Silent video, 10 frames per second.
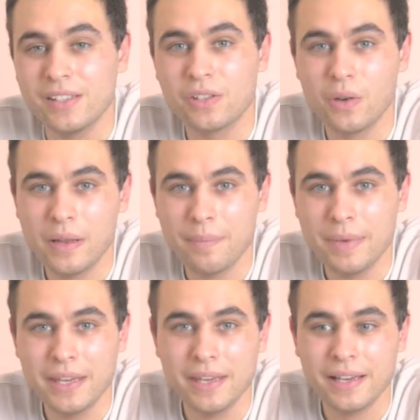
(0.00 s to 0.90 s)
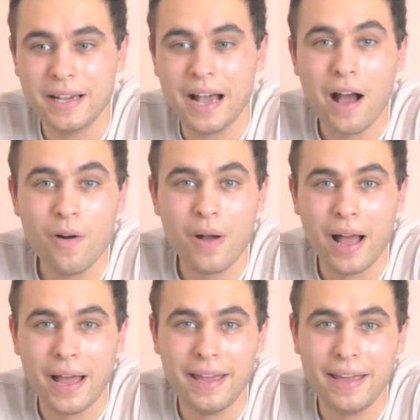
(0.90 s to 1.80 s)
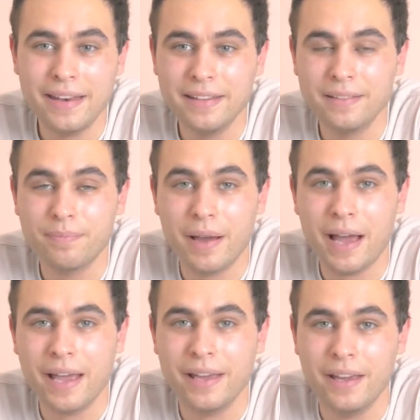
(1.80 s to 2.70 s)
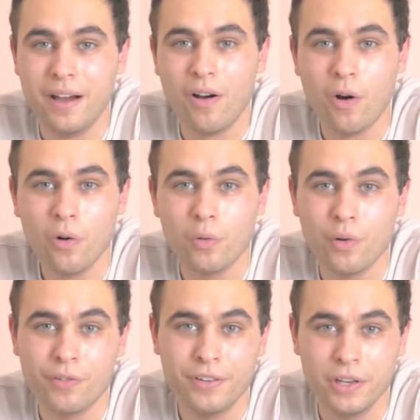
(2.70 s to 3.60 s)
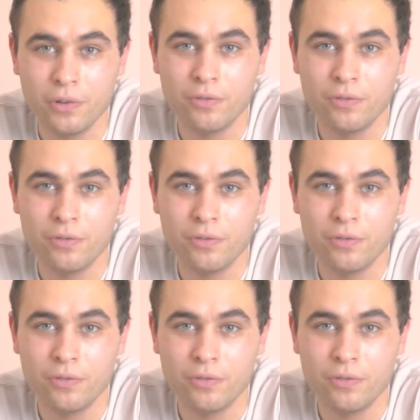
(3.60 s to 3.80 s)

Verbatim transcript: It's gonna be how I edit my ORWO film